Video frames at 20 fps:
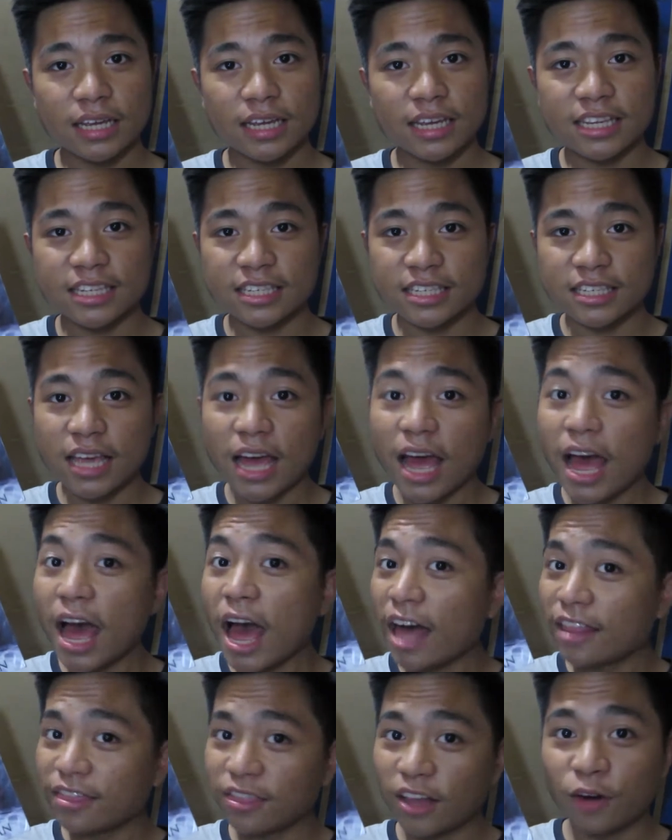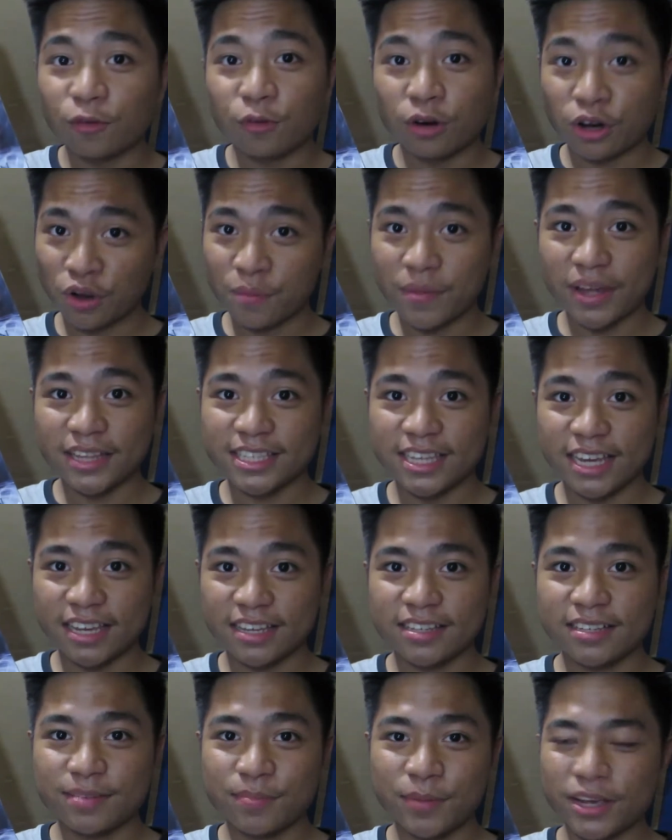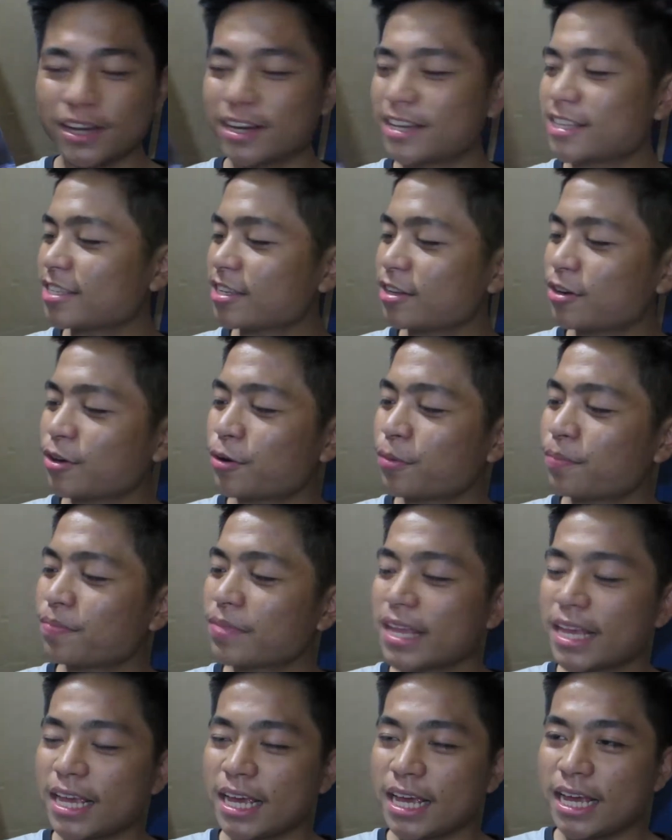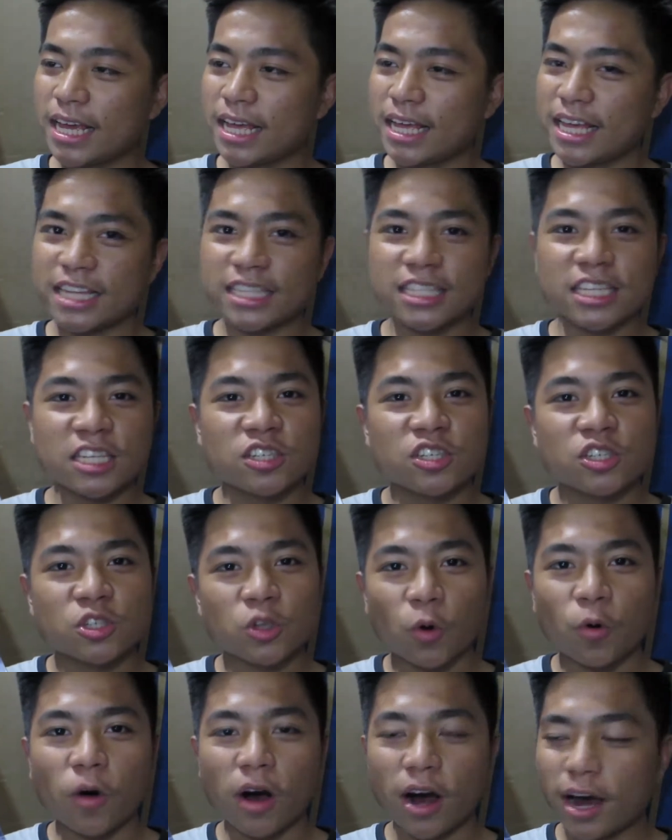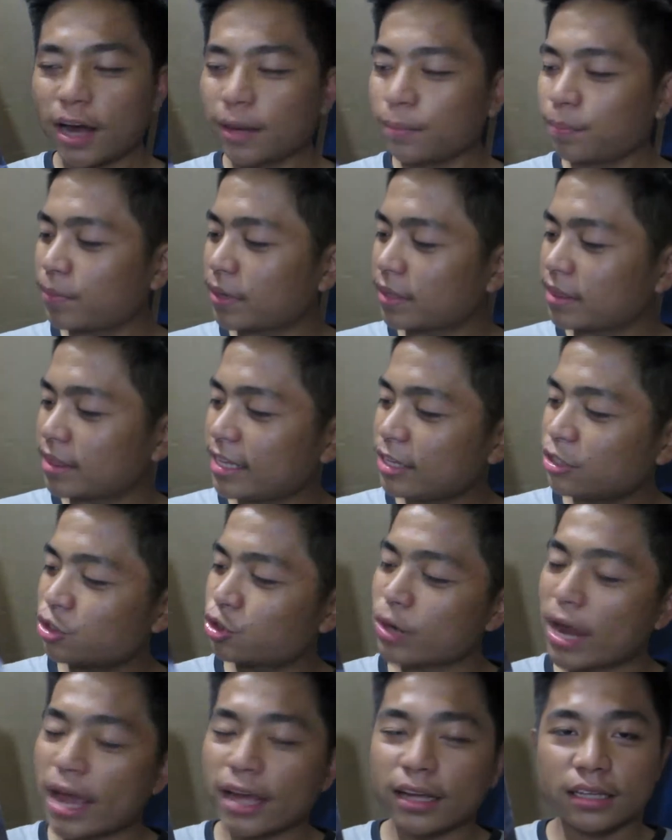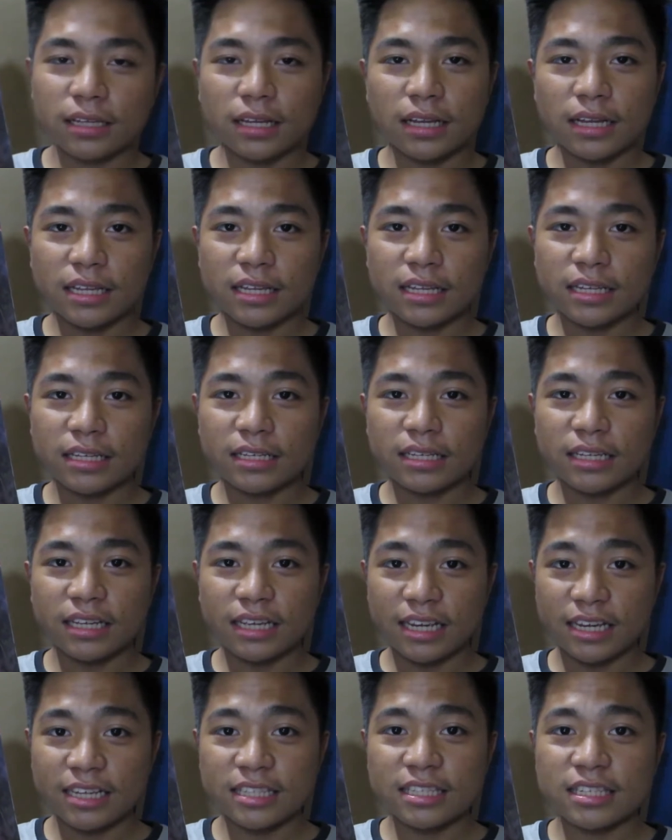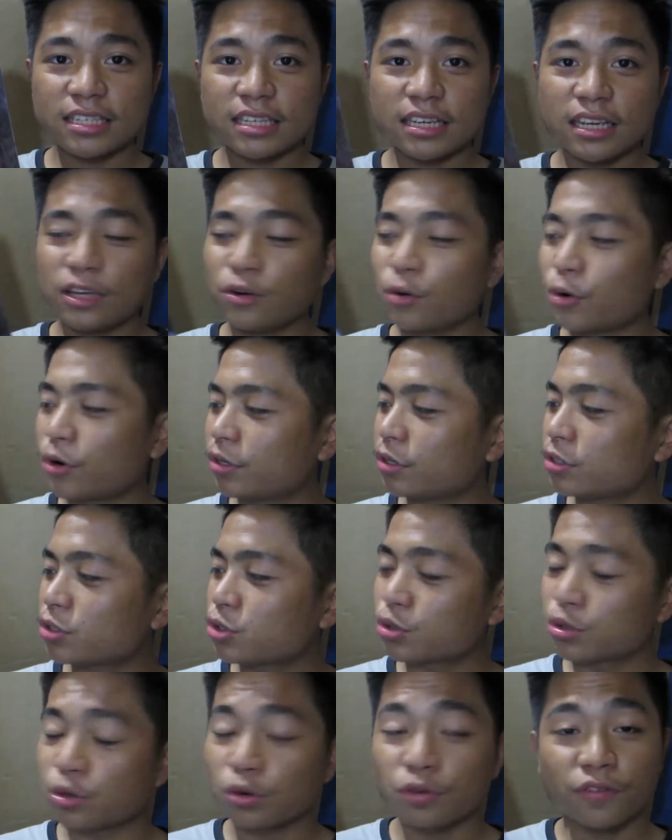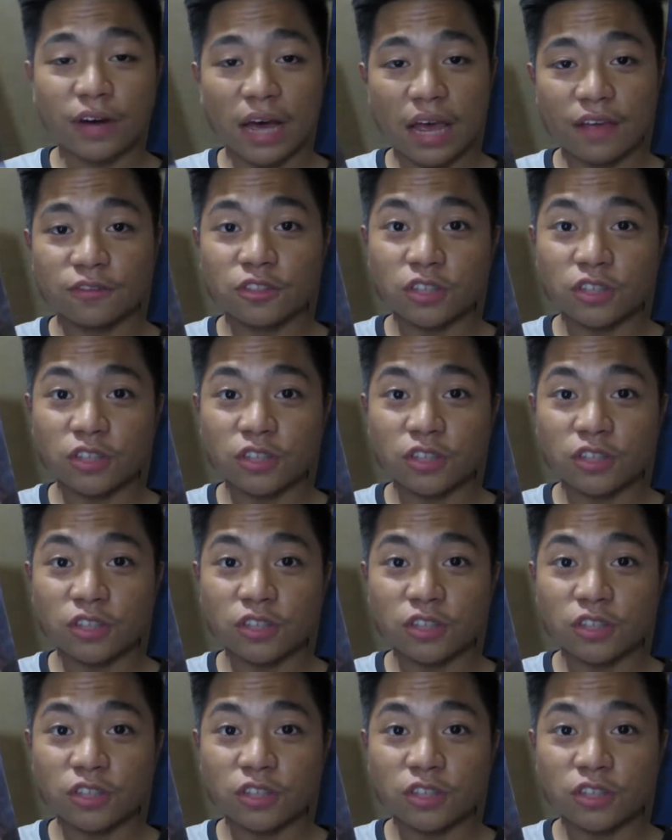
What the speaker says: is not recommended because it is so hot, but they drank it in order to survive